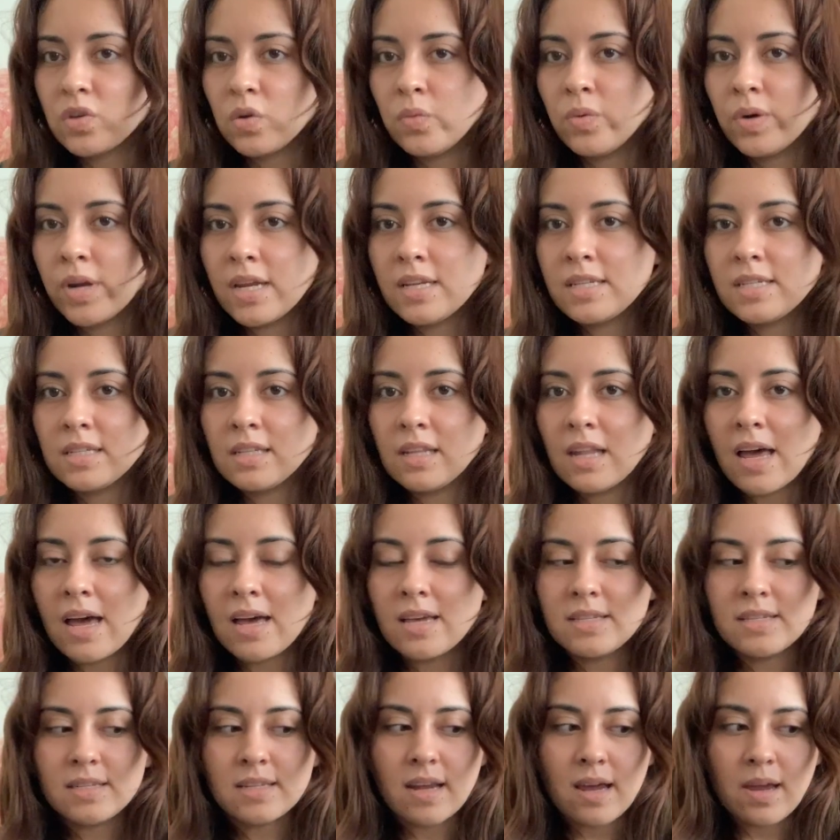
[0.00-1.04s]
what I did
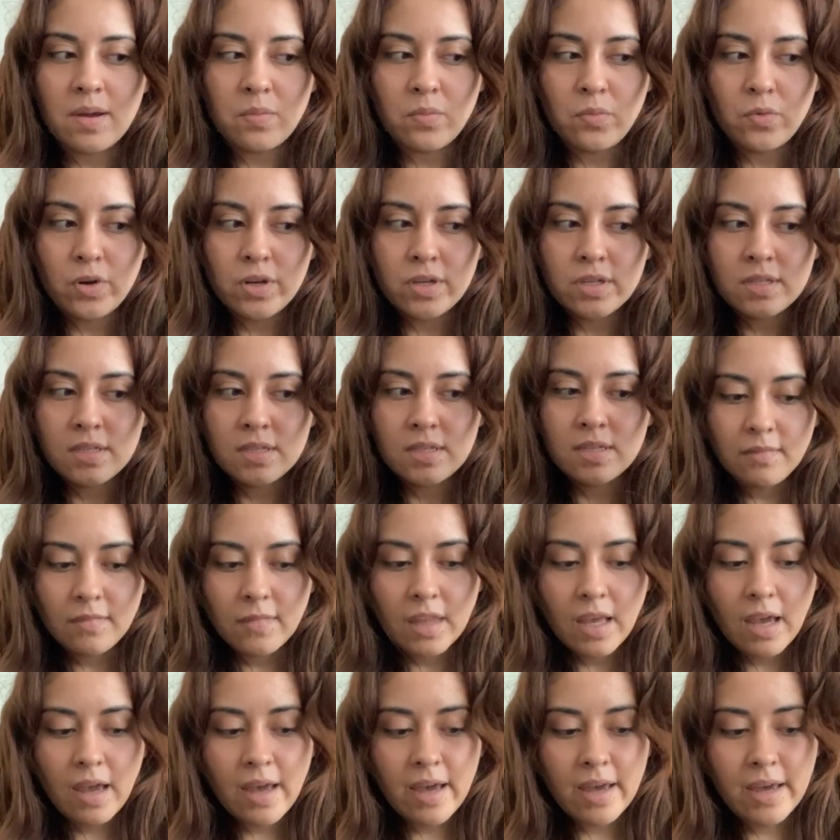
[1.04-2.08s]
last time was
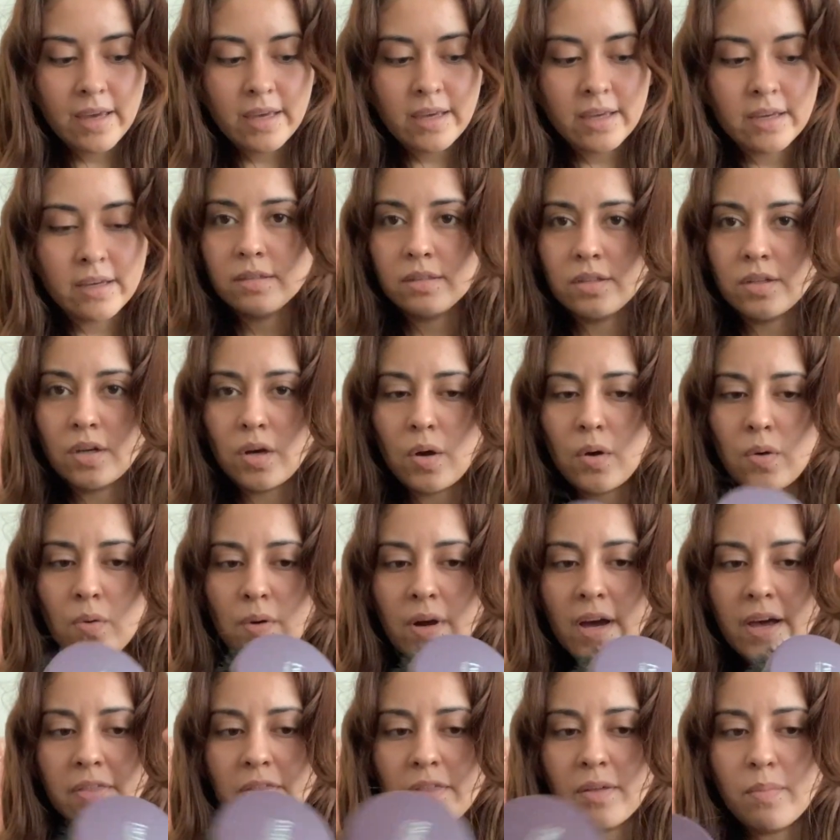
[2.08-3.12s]
I go
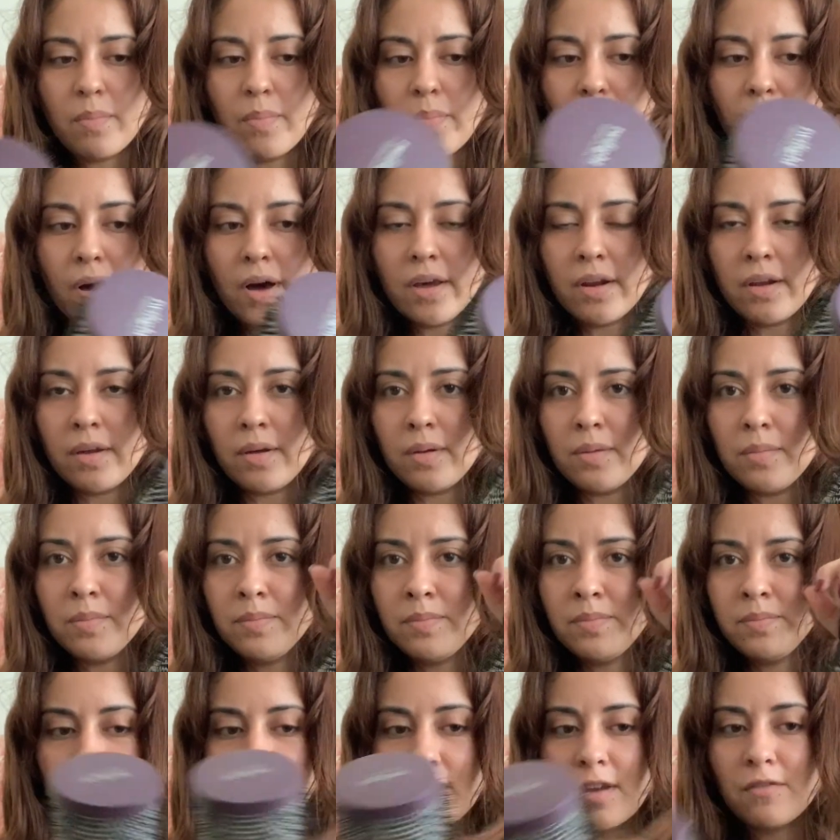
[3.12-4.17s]
at the
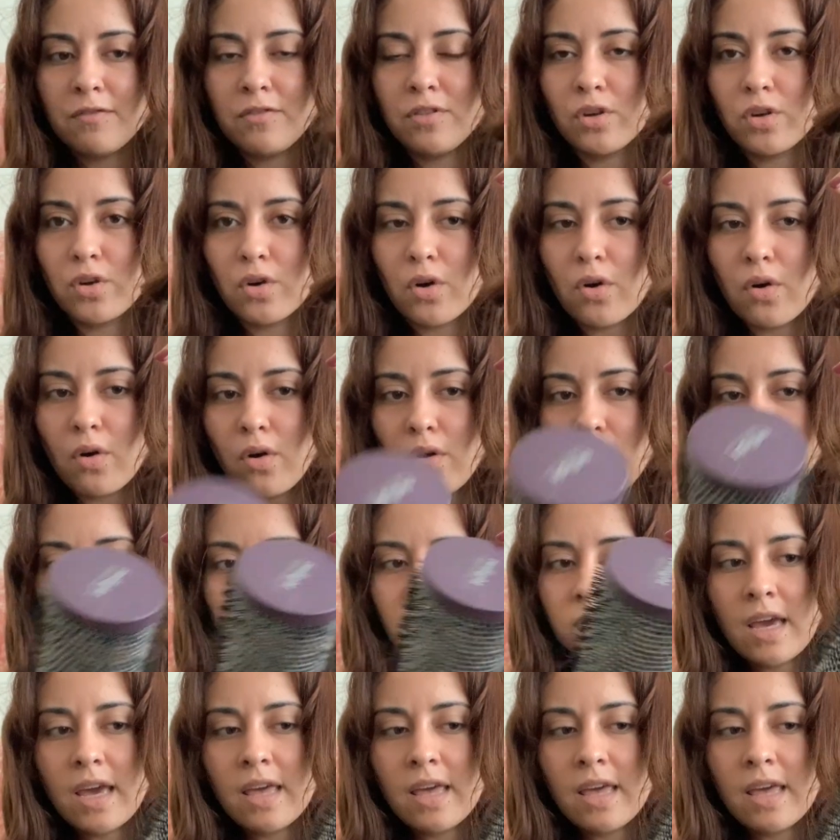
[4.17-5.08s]
bottom of the curl